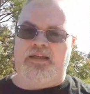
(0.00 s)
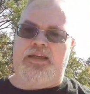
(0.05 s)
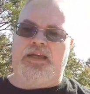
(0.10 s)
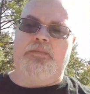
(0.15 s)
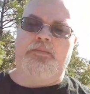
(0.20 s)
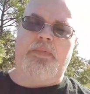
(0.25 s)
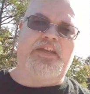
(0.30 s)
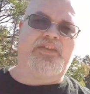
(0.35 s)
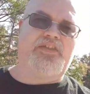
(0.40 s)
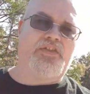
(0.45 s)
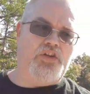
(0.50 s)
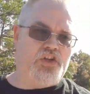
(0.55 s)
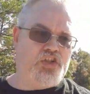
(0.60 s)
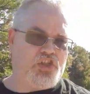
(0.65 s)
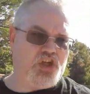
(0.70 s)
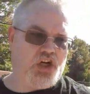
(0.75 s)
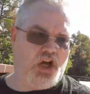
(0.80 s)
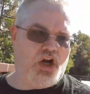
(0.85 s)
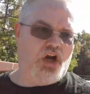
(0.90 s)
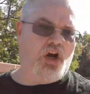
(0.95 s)
Ambassador
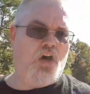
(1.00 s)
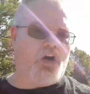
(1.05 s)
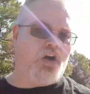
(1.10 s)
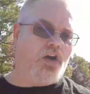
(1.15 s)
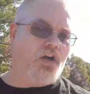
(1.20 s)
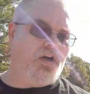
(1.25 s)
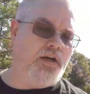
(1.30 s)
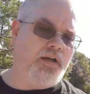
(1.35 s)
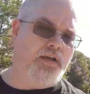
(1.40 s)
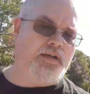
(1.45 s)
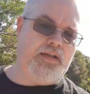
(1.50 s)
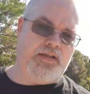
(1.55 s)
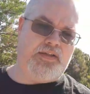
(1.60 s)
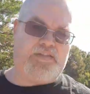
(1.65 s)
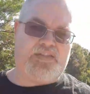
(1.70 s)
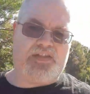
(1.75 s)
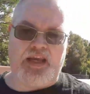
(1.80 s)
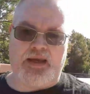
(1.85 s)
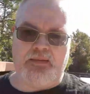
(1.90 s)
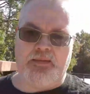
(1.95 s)
G'Kar,
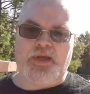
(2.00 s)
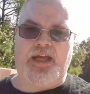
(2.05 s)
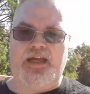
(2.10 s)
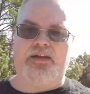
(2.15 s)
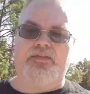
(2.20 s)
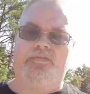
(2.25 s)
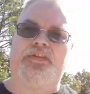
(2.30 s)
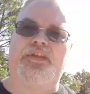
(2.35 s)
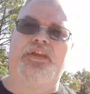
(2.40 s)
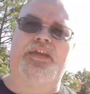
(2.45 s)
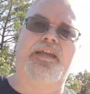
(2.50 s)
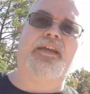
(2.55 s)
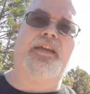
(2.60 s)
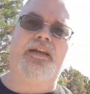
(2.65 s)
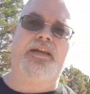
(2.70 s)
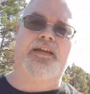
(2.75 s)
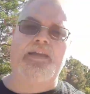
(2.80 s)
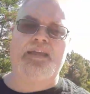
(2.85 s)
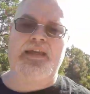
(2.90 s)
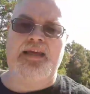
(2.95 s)
same kind of thing.
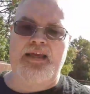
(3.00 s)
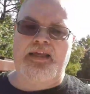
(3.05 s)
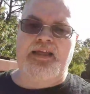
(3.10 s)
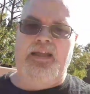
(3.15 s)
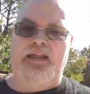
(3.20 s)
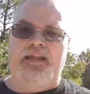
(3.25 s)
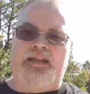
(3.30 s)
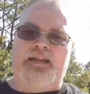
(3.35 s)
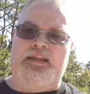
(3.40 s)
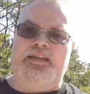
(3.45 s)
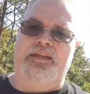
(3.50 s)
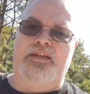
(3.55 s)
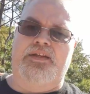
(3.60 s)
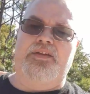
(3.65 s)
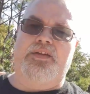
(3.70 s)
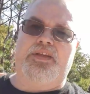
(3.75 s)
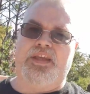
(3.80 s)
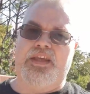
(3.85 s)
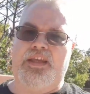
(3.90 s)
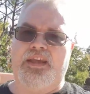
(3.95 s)
You know,
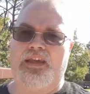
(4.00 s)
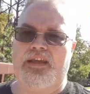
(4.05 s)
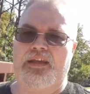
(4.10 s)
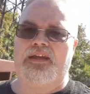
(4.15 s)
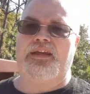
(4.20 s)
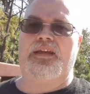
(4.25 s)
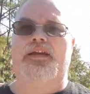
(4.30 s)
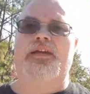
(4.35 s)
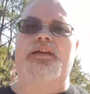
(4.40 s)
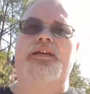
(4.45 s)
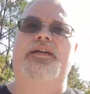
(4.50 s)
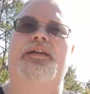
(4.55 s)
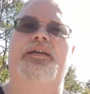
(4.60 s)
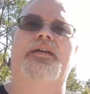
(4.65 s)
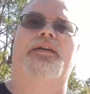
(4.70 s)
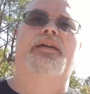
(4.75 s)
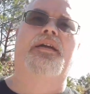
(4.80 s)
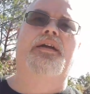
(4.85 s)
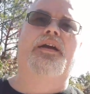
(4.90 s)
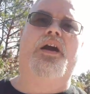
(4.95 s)
he
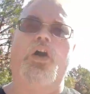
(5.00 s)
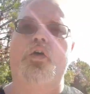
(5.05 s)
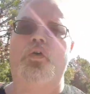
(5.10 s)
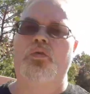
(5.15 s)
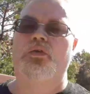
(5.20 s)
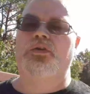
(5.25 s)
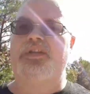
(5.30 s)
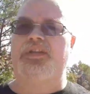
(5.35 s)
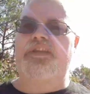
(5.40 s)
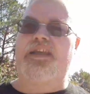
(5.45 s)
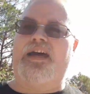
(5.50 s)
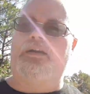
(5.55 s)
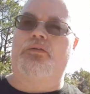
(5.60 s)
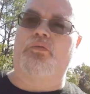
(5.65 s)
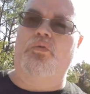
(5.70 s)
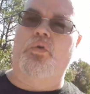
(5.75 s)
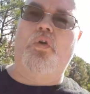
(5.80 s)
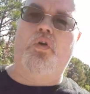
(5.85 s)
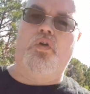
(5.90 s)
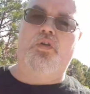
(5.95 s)
owned that
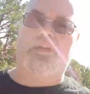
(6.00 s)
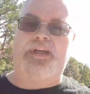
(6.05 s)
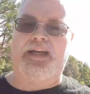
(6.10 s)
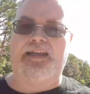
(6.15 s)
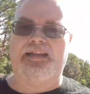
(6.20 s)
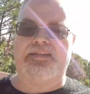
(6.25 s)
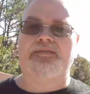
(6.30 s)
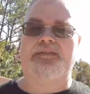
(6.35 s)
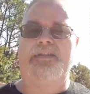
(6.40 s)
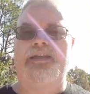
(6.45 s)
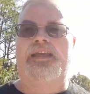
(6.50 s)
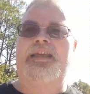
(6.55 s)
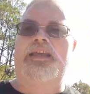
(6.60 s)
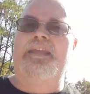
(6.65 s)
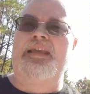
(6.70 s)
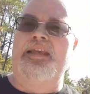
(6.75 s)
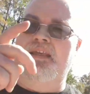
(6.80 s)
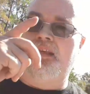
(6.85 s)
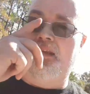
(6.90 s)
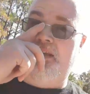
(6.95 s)
role, and I,
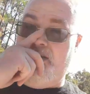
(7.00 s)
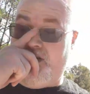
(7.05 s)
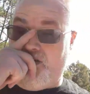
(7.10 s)
you